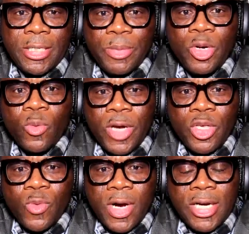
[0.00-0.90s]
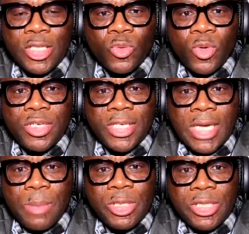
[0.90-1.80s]
depending on where you are, is what
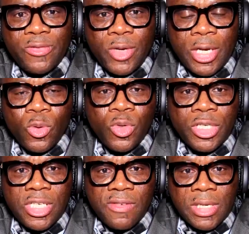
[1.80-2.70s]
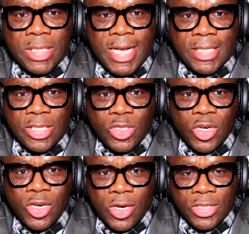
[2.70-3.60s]
determines if you can hold a driver's license
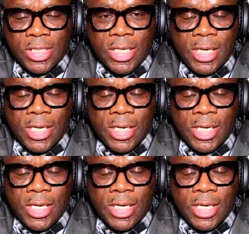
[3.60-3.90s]
or not.